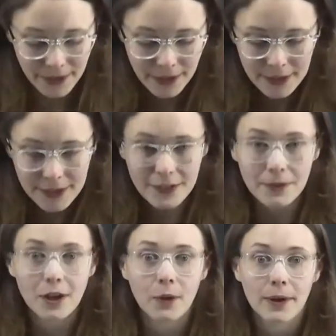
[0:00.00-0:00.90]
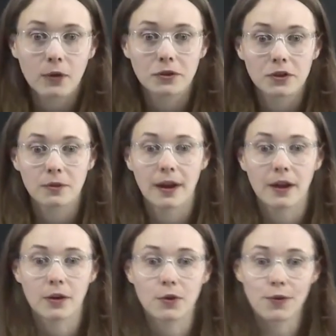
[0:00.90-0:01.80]
So going on to our
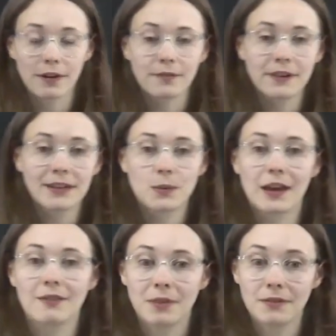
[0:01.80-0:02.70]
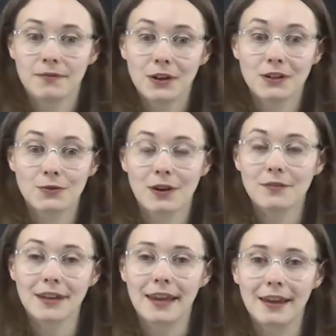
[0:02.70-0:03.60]
graphics, we have my first graphic
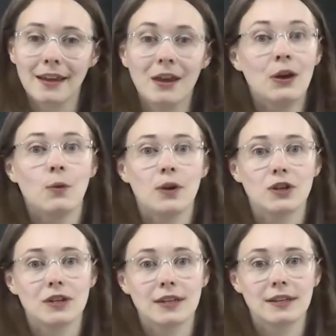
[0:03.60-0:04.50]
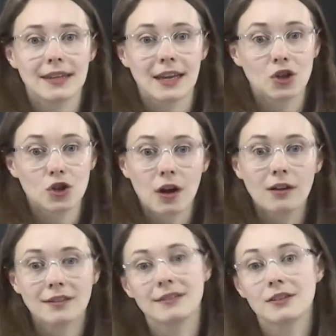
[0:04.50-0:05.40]
here, which is a chart
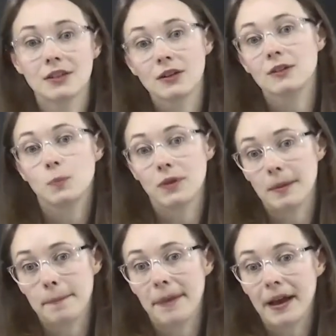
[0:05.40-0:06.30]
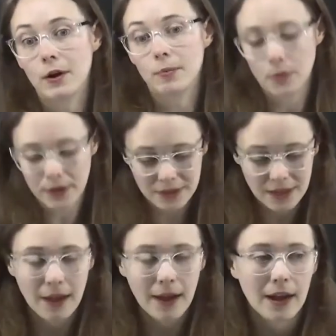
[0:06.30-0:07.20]
inserted within PowerPoint.
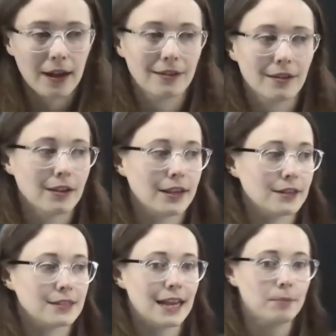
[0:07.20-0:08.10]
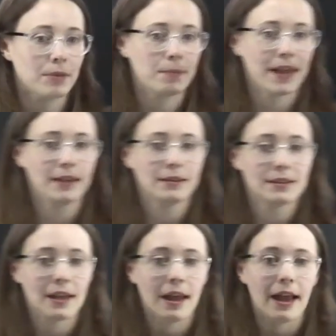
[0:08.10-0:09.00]
And I can take my
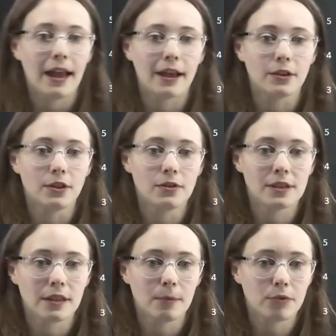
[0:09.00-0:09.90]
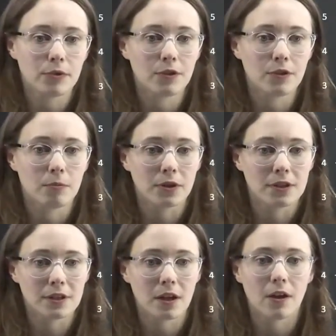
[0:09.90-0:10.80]
pen and using the preview
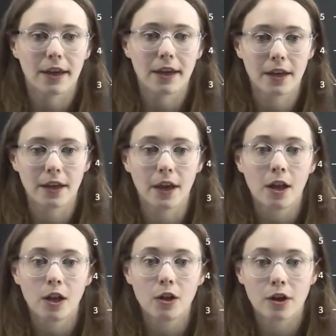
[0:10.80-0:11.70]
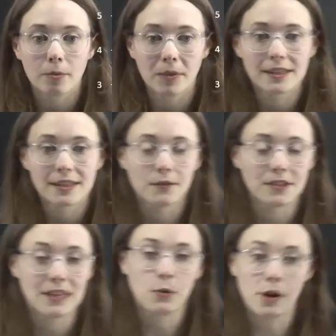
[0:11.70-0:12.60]
monitor, I can look at myself, see
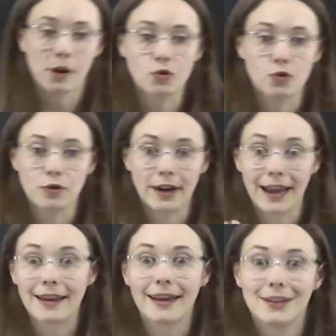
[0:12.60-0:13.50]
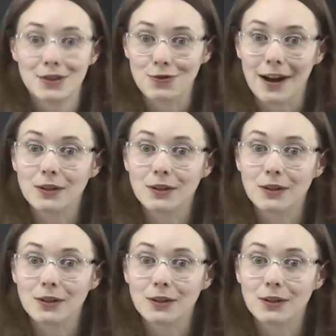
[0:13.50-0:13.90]
where I'm drawing, and interact